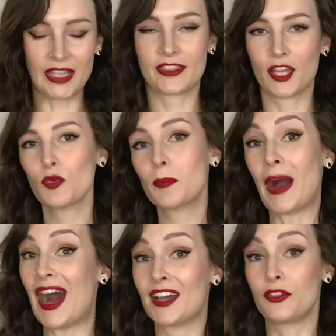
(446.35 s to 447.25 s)
Like, there were
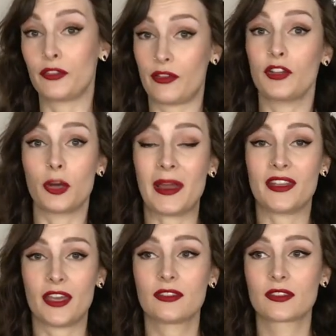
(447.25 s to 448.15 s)
piles of it on my
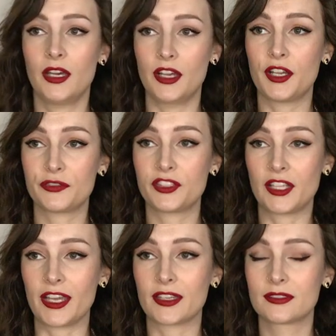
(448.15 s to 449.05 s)
desk, enough to,
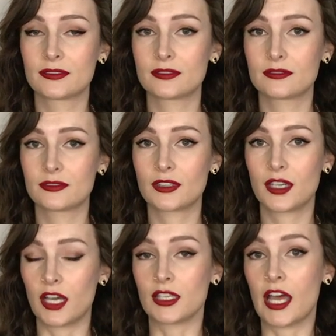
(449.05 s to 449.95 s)
like,
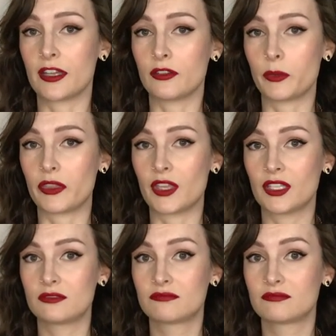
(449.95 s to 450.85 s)
cut lines with it.